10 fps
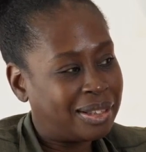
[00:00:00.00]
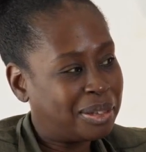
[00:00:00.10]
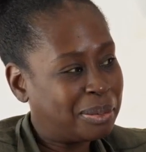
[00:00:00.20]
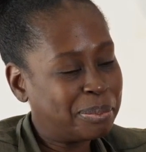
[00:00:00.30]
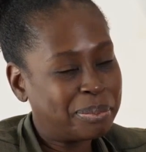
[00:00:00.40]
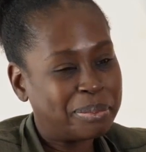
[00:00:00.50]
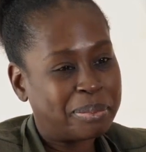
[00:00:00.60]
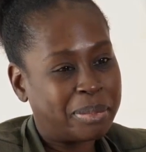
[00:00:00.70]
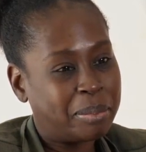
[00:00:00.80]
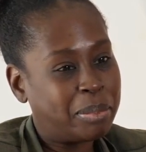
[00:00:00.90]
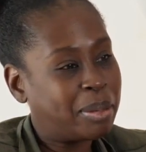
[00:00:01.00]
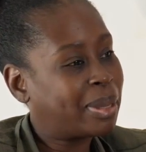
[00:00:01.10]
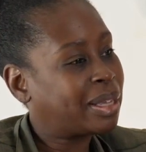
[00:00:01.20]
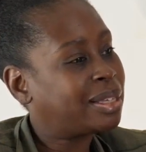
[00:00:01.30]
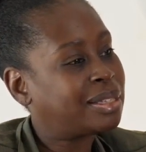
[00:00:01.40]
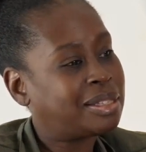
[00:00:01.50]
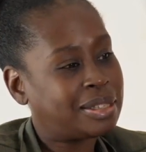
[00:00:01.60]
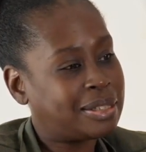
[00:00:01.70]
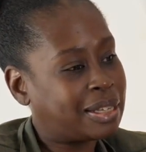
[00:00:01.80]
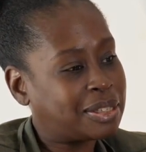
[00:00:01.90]
Yep. And me and my kids
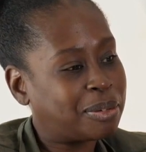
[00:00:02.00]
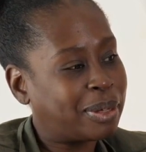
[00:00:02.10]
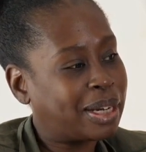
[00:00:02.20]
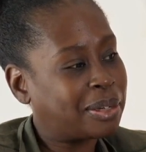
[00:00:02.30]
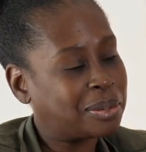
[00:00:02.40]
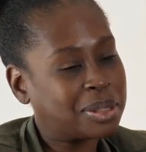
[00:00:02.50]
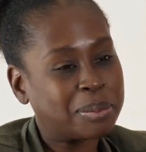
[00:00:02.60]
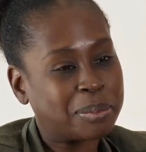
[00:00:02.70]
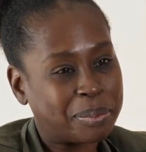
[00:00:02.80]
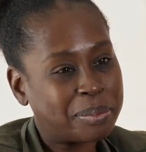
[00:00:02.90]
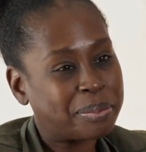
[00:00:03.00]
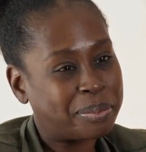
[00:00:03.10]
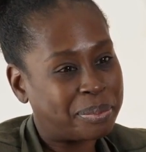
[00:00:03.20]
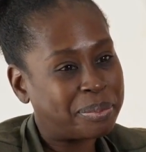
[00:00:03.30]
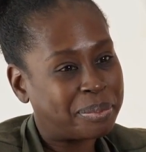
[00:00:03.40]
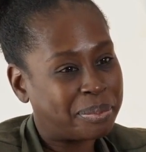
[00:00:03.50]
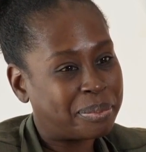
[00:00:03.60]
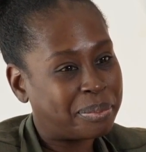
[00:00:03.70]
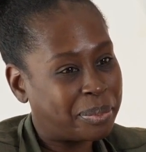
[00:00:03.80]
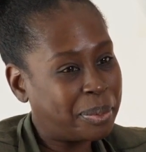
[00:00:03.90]
just dancing around the house.
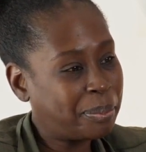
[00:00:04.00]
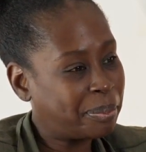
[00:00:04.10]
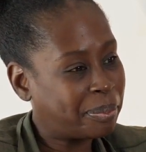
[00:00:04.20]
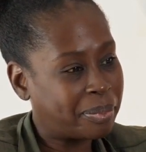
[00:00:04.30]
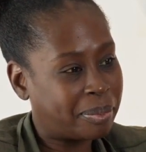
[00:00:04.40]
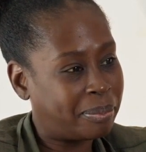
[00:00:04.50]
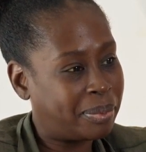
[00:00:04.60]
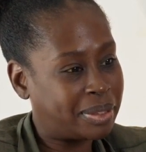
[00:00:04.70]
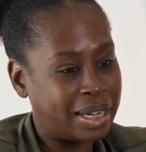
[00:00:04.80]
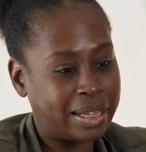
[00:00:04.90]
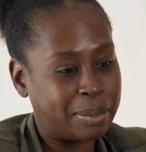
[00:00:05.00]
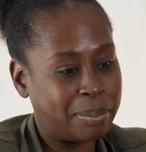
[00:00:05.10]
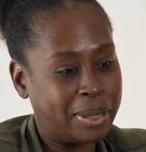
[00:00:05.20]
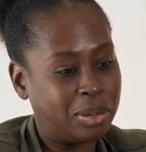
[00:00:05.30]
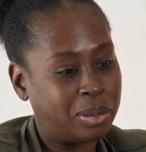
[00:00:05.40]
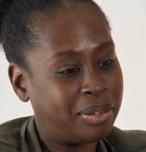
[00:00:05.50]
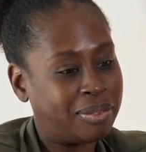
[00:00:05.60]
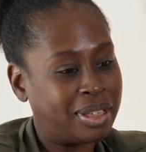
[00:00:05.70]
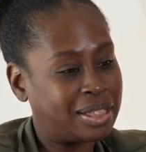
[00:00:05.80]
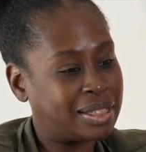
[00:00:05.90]
Yep. It's like the pain don't
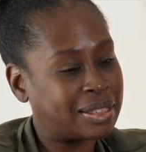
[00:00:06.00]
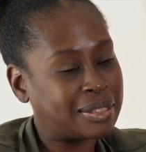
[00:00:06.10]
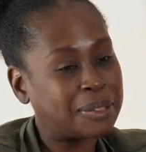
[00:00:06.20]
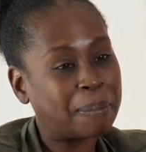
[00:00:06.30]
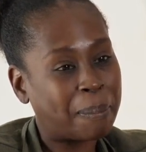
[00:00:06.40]
even exist.